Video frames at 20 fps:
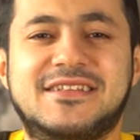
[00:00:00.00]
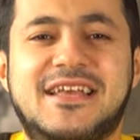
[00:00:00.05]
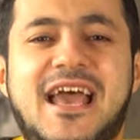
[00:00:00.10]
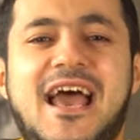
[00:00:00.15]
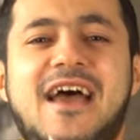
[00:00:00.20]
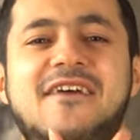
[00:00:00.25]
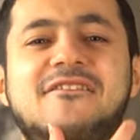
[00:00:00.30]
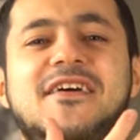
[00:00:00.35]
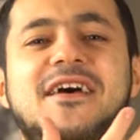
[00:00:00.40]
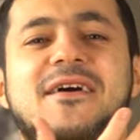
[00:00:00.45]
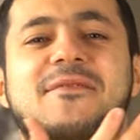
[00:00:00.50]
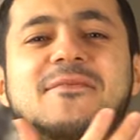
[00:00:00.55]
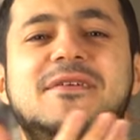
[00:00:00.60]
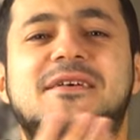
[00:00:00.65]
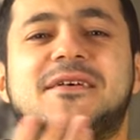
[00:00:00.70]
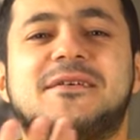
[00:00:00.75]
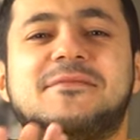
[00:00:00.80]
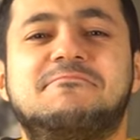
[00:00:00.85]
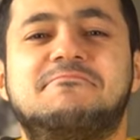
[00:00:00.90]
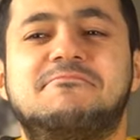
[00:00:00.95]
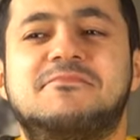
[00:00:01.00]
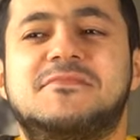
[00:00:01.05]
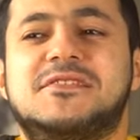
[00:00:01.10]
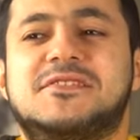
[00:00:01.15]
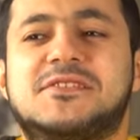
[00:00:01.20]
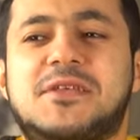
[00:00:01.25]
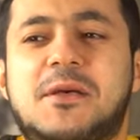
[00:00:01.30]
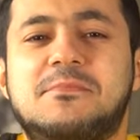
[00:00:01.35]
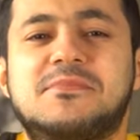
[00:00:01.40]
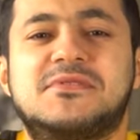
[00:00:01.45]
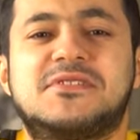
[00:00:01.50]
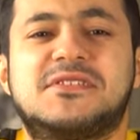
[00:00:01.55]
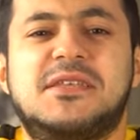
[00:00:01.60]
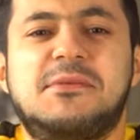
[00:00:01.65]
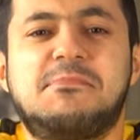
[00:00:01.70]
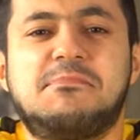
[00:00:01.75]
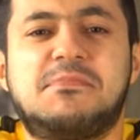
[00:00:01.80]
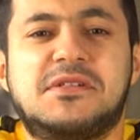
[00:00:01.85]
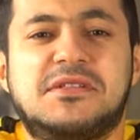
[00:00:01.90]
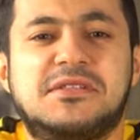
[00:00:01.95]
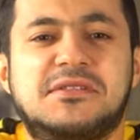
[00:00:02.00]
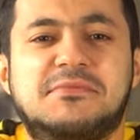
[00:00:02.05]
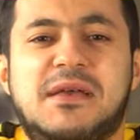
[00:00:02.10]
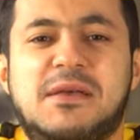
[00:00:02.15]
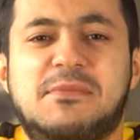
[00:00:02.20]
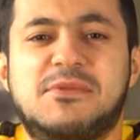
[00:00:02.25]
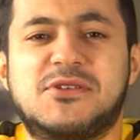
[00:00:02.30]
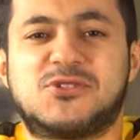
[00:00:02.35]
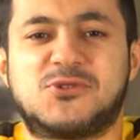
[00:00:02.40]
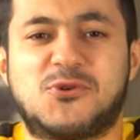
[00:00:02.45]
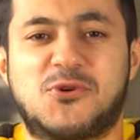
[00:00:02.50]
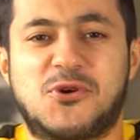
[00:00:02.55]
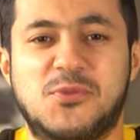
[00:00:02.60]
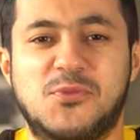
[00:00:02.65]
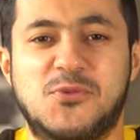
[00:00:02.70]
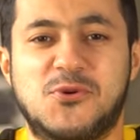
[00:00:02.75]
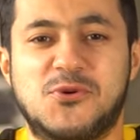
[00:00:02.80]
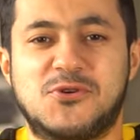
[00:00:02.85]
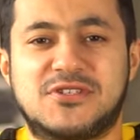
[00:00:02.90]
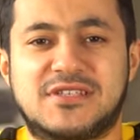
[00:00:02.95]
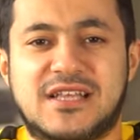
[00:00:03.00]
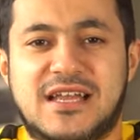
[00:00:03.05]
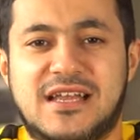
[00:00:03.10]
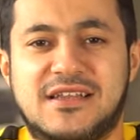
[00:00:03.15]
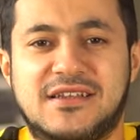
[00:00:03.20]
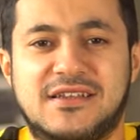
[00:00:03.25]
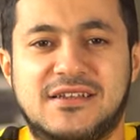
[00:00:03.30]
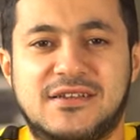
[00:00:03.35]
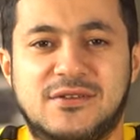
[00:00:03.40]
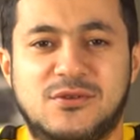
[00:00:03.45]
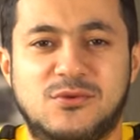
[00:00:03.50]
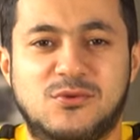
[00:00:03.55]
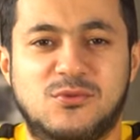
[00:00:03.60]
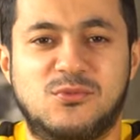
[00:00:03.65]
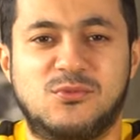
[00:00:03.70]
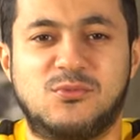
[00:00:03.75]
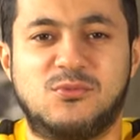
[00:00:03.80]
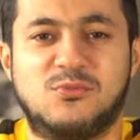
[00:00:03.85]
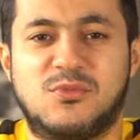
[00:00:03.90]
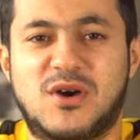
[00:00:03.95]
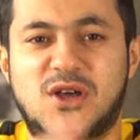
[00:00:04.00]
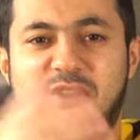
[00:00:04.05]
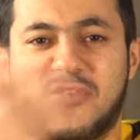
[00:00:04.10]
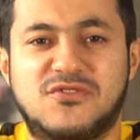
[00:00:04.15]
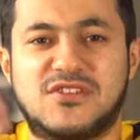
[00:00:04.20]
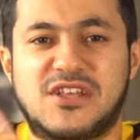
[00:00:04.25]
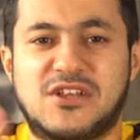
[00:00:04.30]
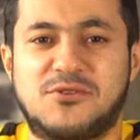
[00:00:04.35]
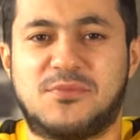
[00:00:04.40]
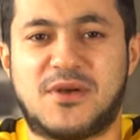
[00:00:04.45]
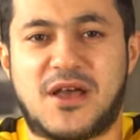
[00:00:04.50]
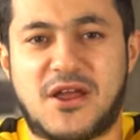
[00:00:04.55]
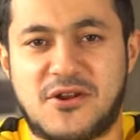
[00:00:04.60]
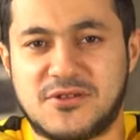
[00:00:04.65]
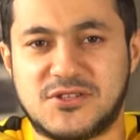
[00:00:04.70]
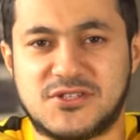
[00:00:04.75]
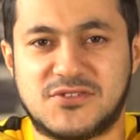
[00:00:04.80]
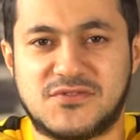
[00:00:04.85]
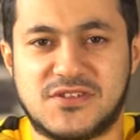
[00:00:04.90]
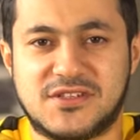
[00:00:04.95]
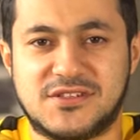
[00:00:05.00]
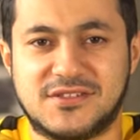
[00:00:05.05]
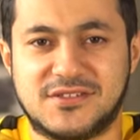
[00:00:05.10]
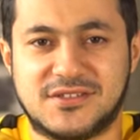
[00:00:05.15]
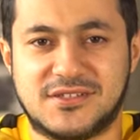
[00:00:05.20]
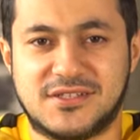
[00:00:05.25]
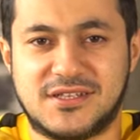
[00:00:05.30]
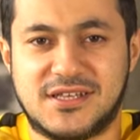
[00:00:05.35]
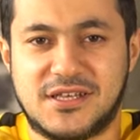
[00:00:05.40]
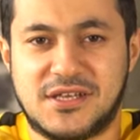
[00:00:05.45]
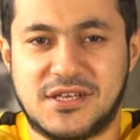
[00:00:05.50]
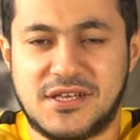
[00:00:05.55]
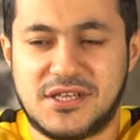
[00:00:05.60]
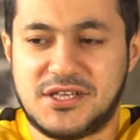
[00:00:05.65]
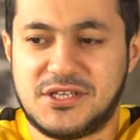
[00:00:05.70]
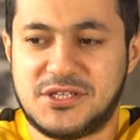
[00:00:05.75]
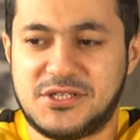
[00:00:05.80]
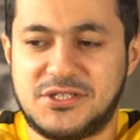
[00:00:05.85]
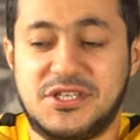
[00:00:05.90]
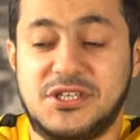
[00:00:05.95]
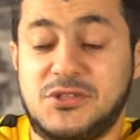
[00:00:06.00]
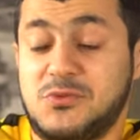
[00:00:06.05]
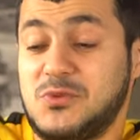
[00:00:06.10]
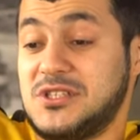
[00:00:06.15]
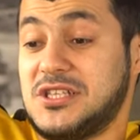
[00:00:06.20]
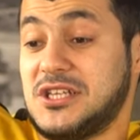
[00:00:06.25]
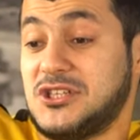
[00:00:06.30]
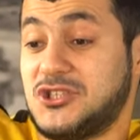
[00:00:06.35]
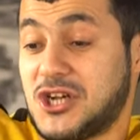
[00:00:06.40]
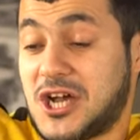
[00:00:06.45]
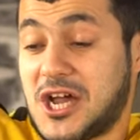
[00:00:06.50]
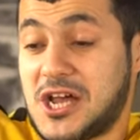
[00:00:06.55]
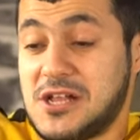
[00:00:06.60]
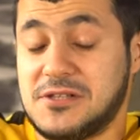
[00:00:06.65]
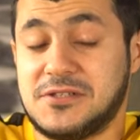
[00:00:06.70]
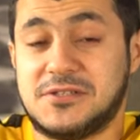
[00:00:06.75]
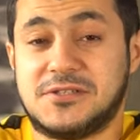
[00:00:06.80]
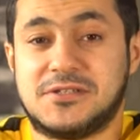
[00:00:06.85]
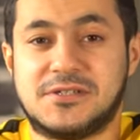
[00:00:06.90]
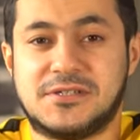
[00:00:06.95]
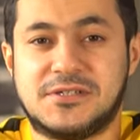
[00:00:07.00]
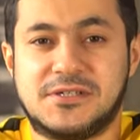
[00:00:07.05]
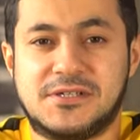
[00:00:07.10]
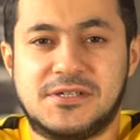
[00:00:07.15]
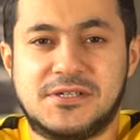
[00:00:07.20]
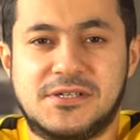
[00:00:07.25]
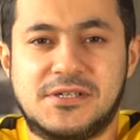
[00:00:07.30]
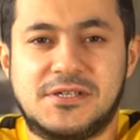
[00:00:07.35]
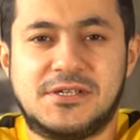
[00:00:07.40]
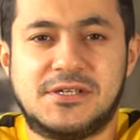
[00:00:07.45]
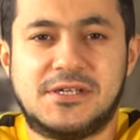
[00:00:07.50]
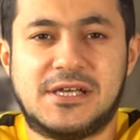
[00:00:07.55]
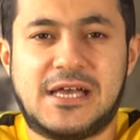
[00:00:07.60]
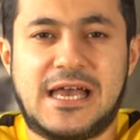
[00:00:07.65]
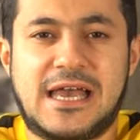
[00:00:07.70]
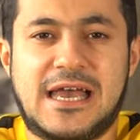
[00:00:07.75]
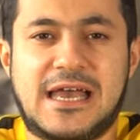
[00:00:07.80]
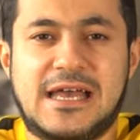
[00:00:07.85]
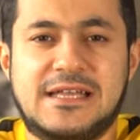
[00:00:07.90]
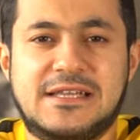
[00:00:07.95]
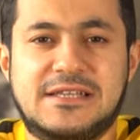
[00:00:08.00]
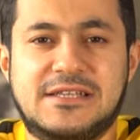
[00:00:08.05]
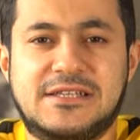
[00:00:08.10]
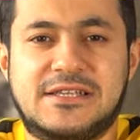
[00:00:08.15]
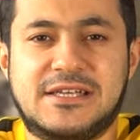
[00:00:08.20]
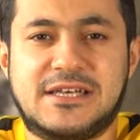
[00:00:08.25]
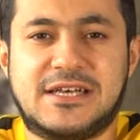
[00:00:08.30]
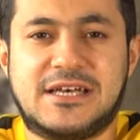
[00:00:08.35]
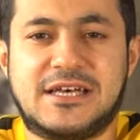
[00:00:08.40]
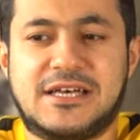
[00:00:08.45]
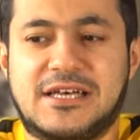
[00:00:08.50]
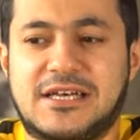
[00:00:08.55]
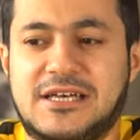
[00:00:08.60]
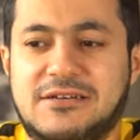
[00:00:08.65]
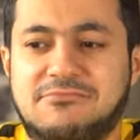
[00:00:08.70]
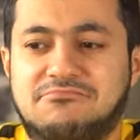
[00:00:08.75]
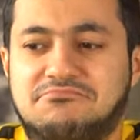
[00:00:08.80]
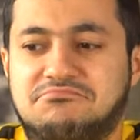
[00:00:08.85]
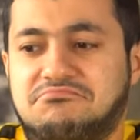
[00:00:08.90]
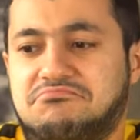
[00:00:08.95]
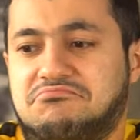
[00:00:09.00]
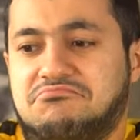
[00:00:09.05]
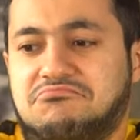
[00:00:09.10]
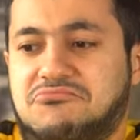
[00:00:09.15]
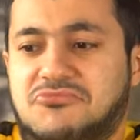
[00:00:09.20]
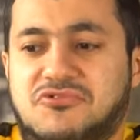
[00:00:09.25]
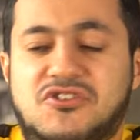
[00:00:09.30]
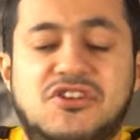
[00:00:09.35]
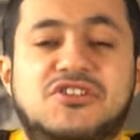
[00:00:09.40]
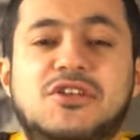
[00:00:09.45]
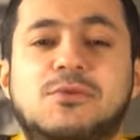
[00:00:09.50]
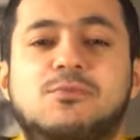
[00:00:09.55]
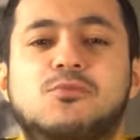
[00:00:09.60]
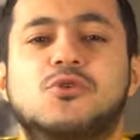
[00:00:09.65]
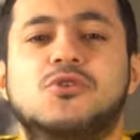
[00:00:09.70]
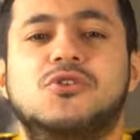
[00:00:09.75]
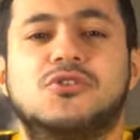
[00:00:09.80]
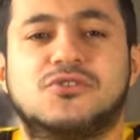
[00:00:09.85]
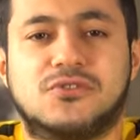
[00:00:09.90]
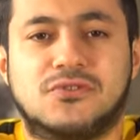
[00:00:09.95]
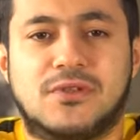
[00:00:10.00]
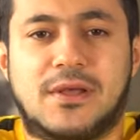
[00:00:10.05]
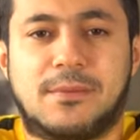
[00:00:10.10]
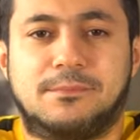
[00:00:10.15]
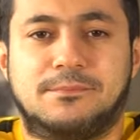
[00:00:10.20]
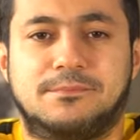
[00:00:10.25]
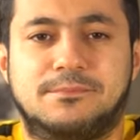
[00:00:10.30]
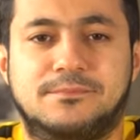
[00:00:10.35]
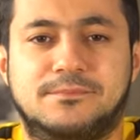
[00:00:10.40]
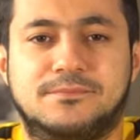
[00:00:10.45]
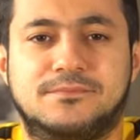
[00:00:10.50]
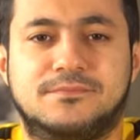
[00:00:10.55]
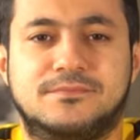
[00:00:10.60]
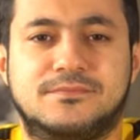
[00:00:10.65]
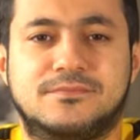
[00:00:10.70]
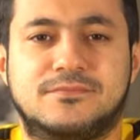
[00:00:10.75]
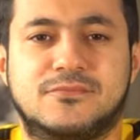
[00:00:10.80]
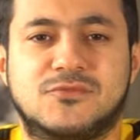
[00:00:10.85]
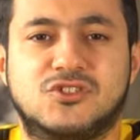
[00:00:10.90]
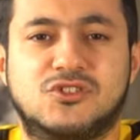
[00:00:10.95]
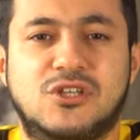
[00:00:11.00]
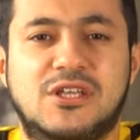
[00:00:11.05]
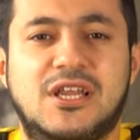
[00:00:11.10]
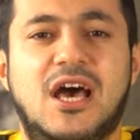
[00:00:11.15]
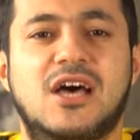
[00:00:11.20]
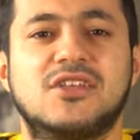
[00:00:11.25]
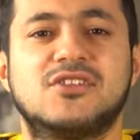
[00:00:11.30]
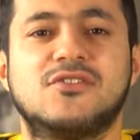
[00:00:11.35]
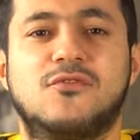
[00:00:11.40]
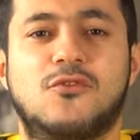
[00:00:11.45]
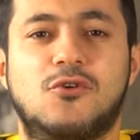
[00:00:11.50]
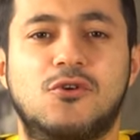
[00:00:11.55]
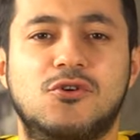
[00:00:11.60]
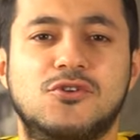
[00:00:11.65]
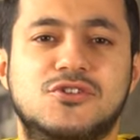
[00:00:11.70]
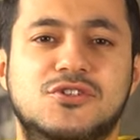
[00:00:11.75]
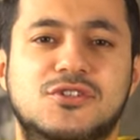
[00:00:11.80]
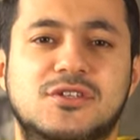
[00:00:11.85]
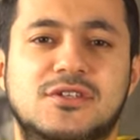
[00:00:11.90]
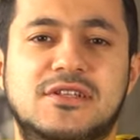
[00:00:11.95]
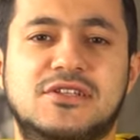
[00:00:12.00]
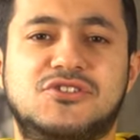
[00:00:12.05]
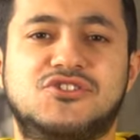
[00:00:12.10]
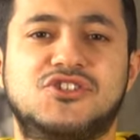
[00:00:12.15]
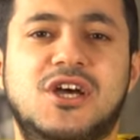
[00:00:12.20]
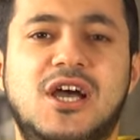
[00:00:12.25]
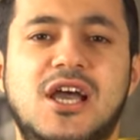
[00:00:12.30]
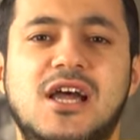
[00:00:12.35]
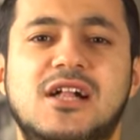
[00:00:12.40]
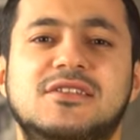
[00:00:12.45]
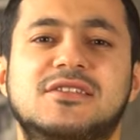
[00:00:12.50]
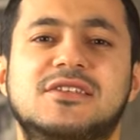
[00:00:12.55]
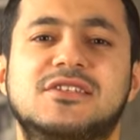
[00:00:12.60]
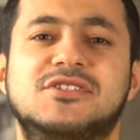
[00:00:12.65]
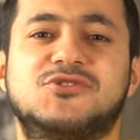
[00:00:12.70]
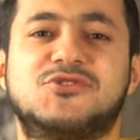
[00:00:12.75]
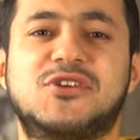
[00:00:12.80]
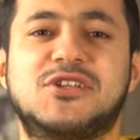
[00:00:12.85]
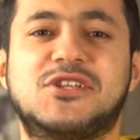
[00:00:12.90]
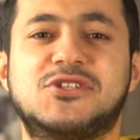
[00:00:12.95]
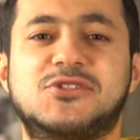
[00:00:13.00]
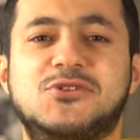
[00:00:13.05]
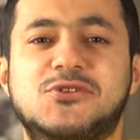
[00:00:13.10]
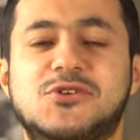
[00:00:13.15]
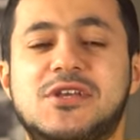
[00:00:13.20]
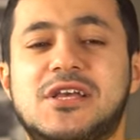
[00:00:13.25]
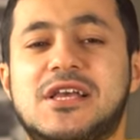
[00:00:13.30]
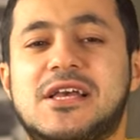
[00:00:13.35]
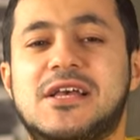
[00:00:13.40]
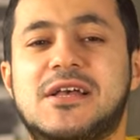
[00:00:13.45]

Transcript: They have some simple maybe storybooks, and one of their parents will sit with the child and read a book to them. So in other words, the child is ready to